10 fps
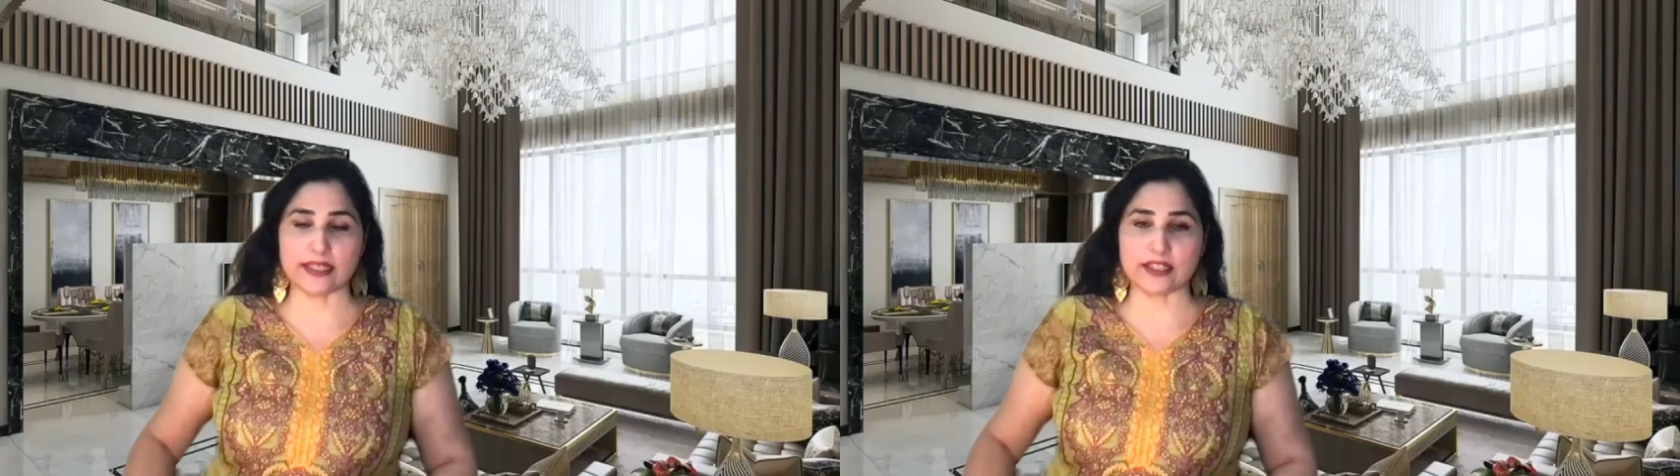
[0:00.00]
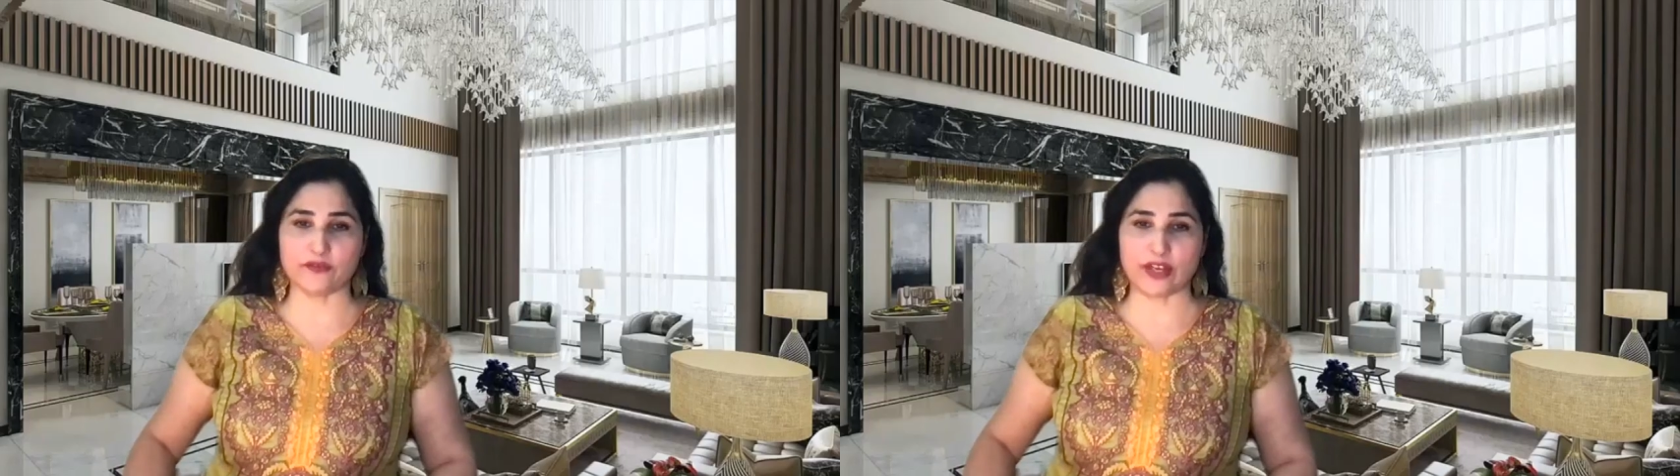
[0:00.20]

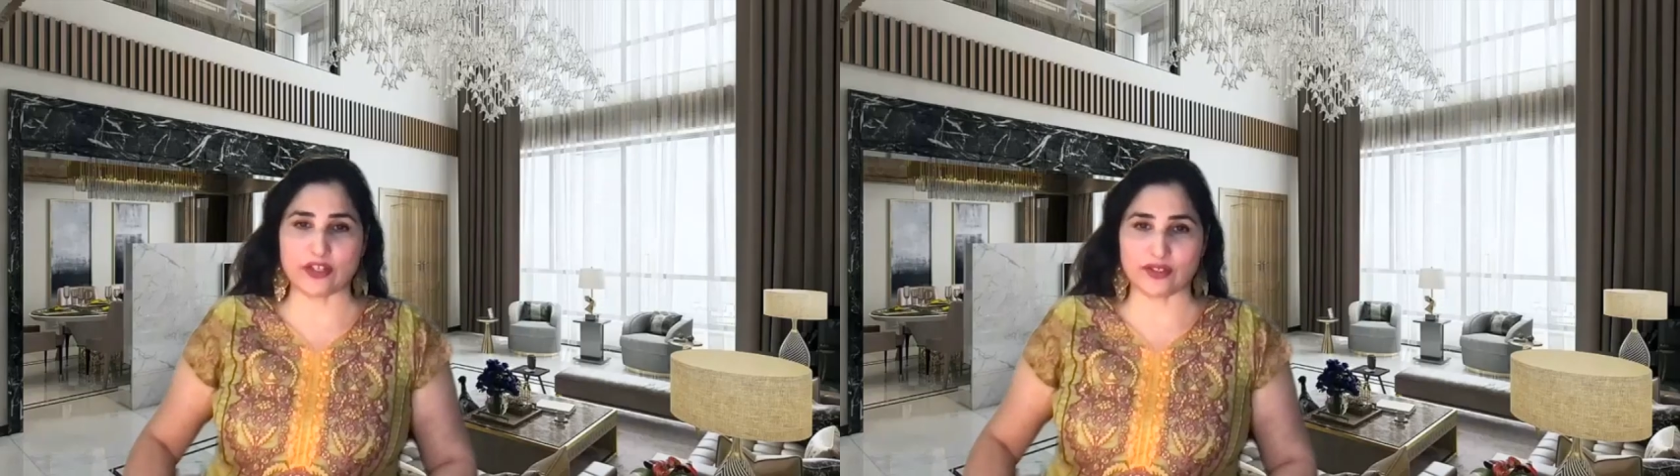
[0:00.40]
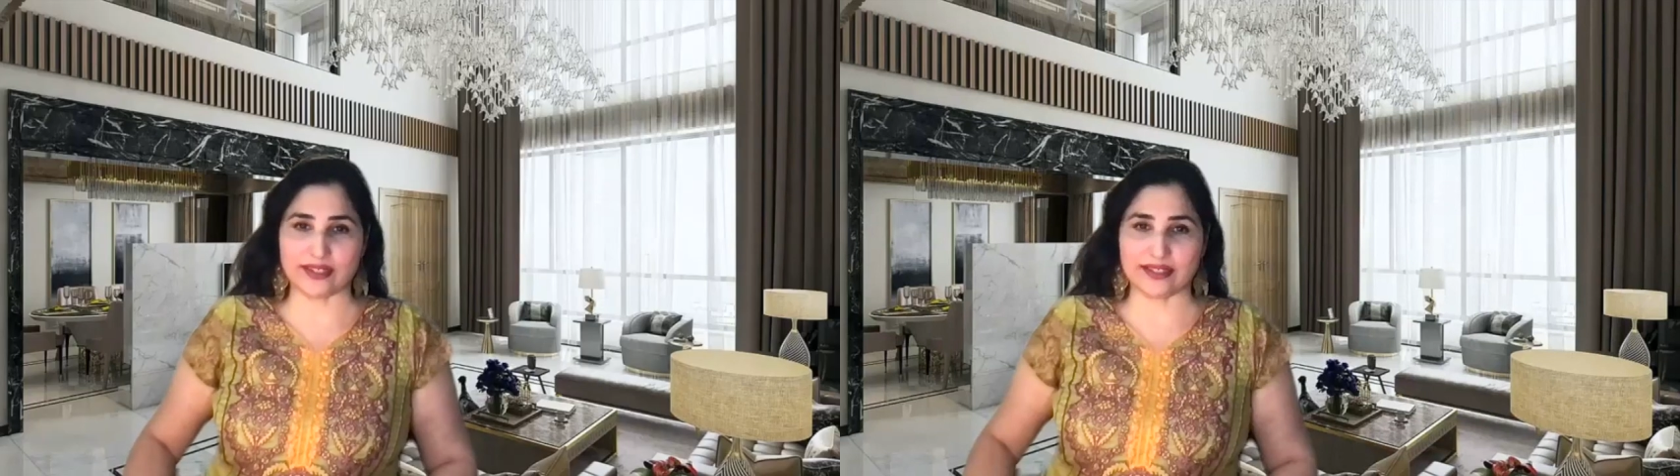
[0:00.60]
as a
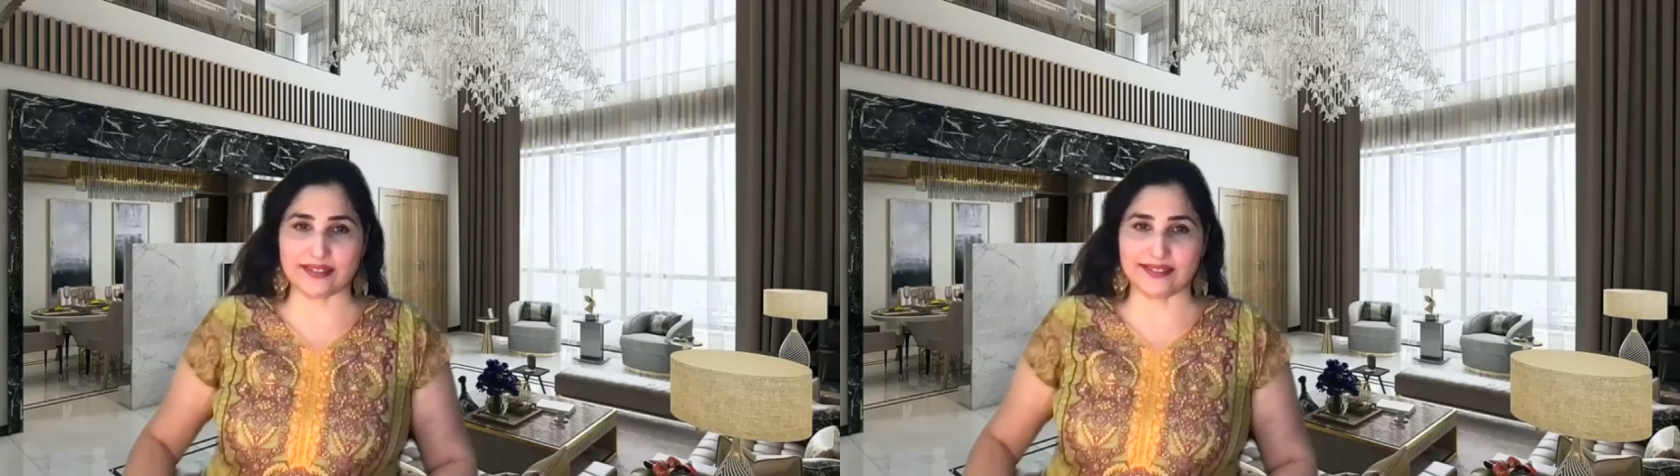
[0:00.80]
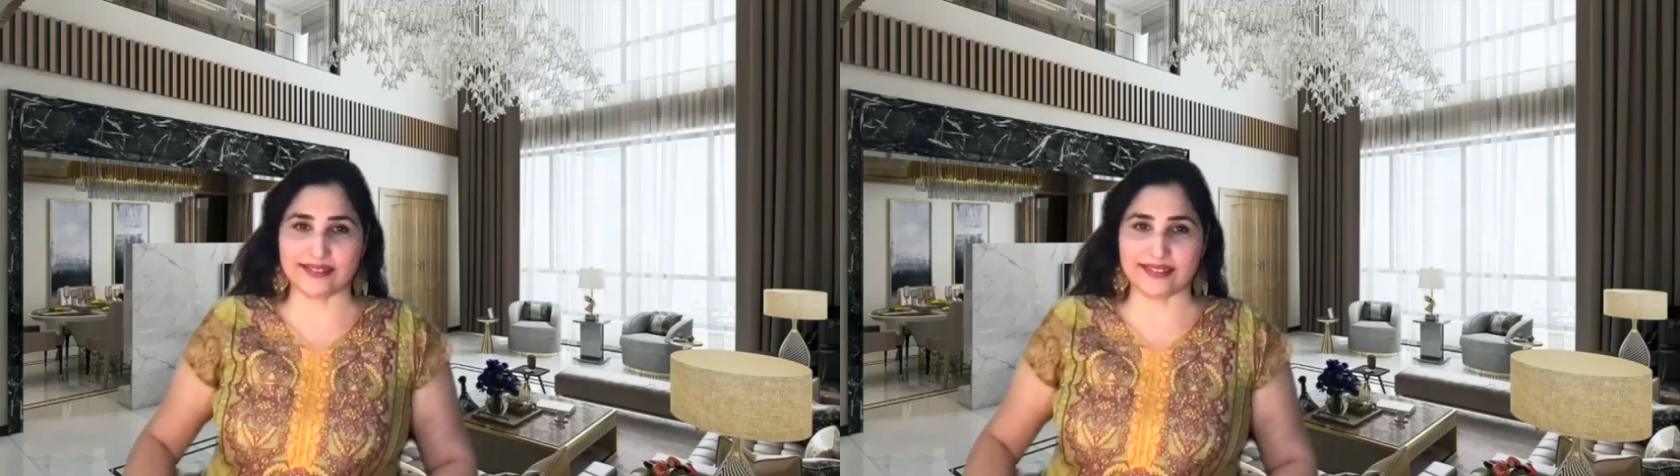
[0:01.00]
fashion
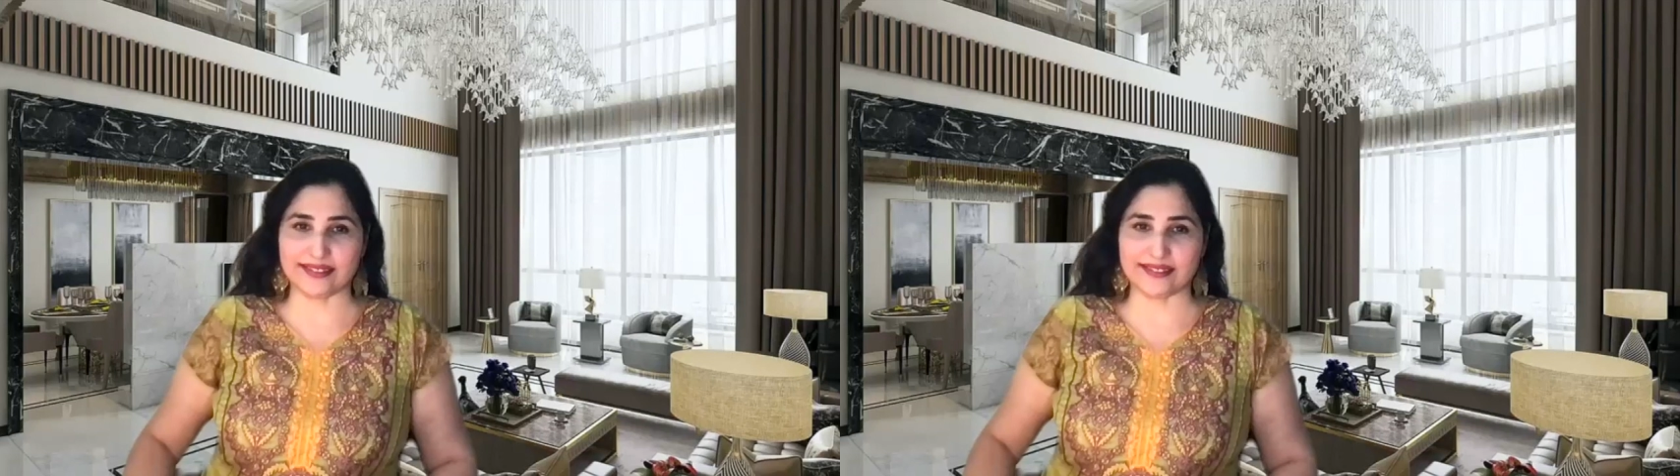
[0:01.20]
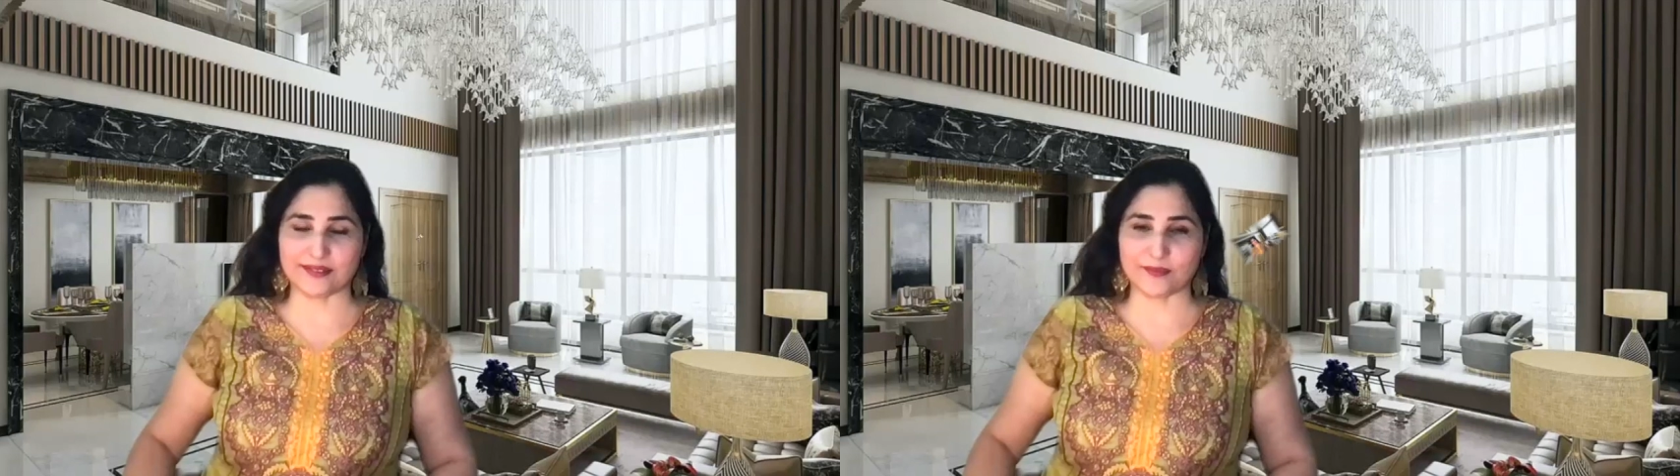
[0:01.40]
consultant.